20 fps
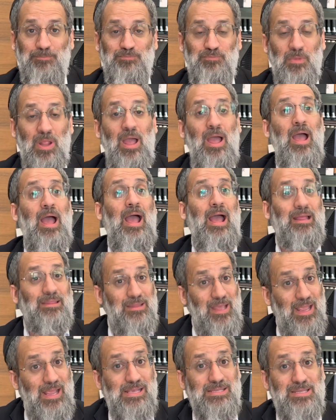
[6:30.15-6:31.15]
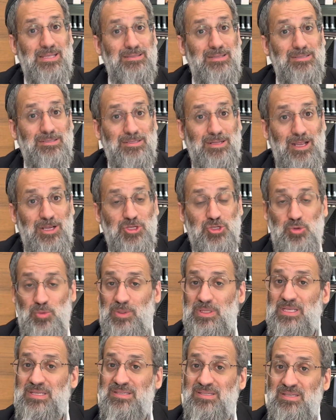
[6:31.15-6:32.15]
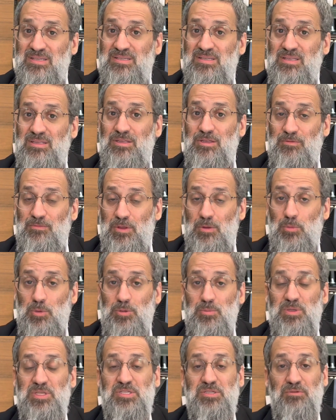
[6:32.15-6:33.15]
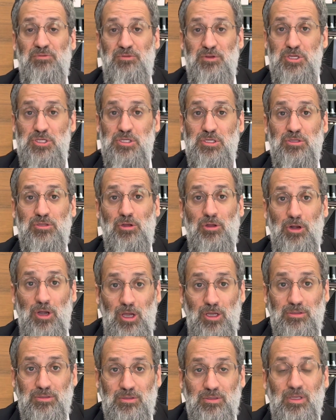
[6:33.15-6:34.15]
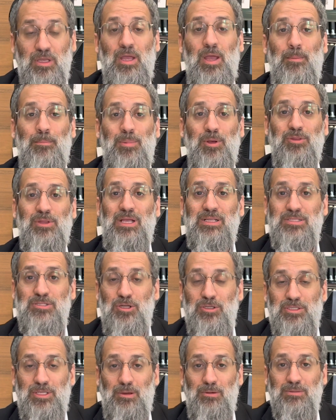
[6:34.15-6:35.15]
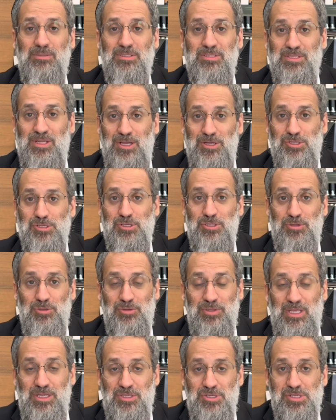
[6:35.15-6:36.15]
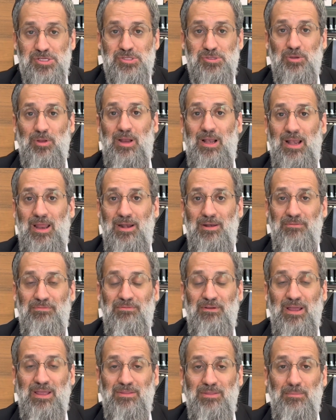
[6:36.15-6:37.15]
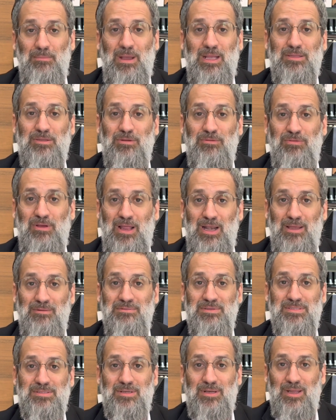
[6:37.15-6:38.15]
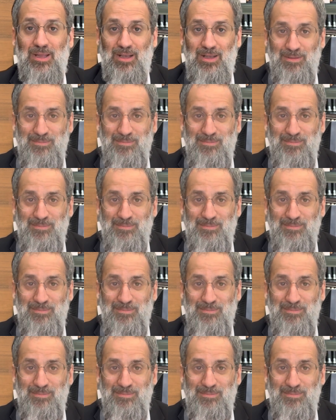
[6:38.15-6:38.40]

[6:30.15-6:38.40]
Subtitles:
There is a discussion whether CCTV would be sufficient or not, but that's not our discussion today, just to clarify the matter of Chalav Israel.